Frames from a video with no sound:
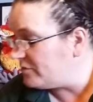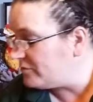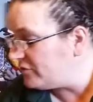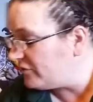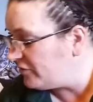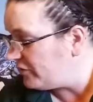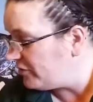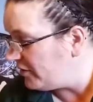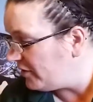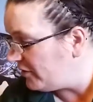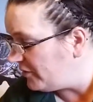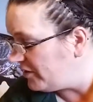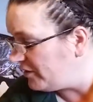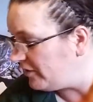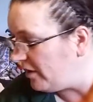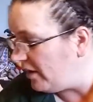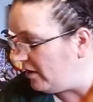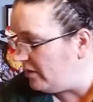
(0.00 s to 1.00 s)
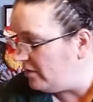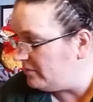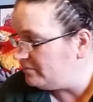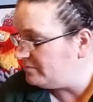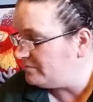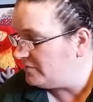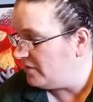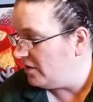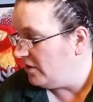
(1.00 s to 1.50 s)
Just to say on the
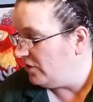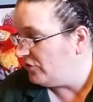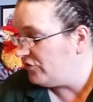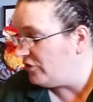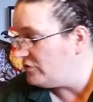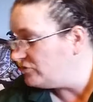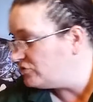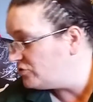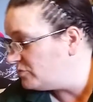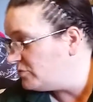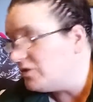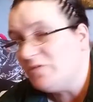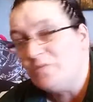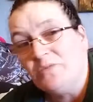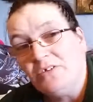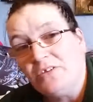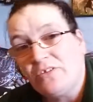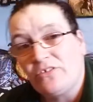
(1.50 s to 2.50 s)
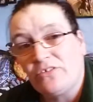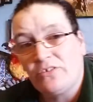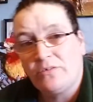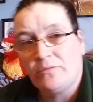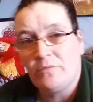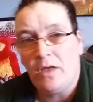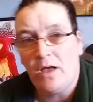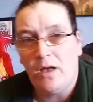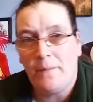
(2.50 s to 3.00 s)
internet, social
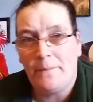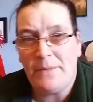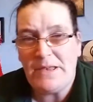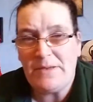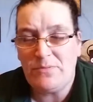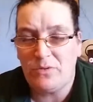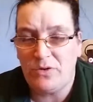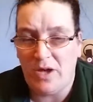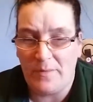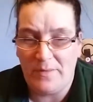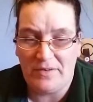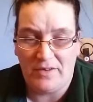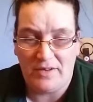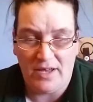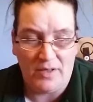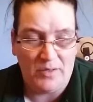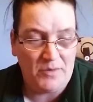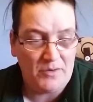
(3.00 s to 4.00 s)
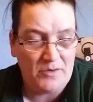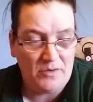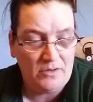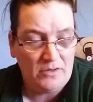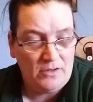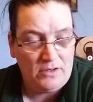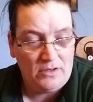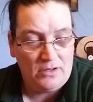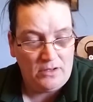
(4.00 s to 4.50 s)
movements, people coming together
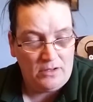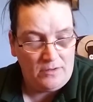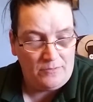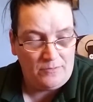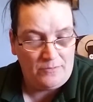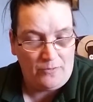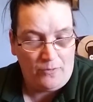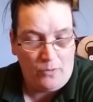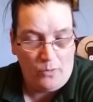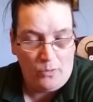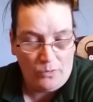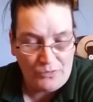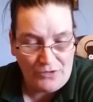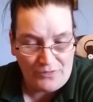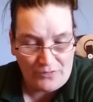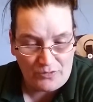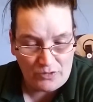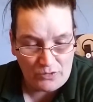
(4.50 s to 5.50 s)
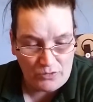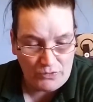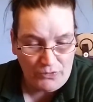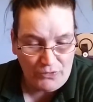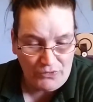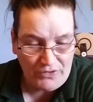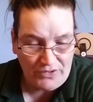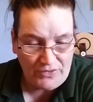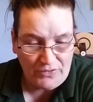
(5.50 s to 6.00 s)
for different
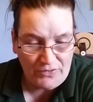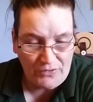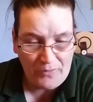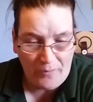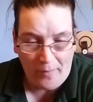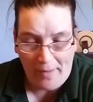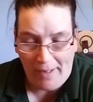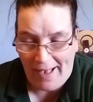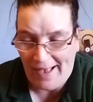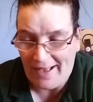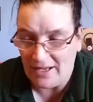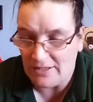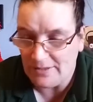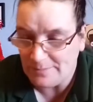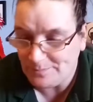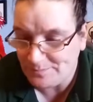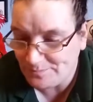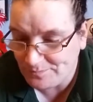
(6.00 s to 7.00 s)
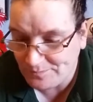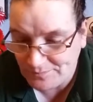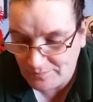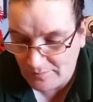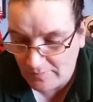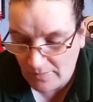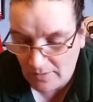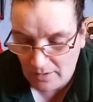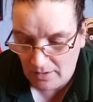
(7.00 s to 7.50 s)
causes. You
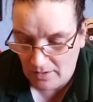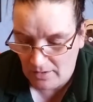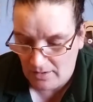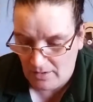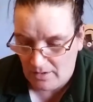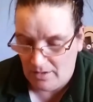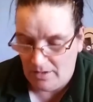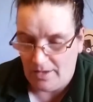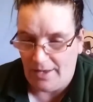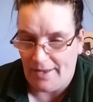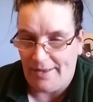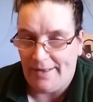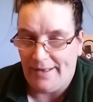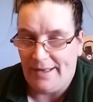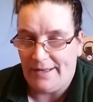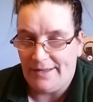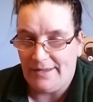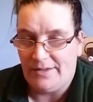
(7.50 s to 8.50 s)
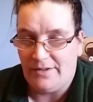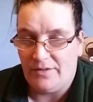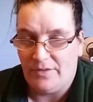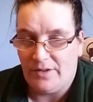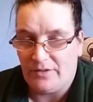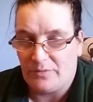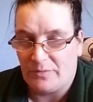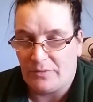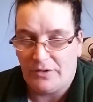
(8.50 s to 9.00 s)
know,
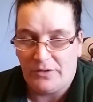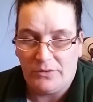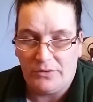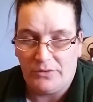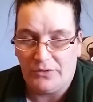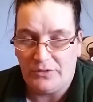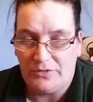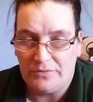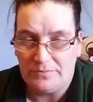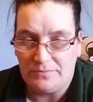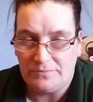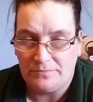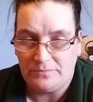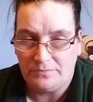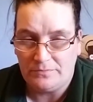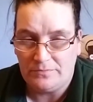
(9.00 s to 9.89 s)
that's pretty awesome.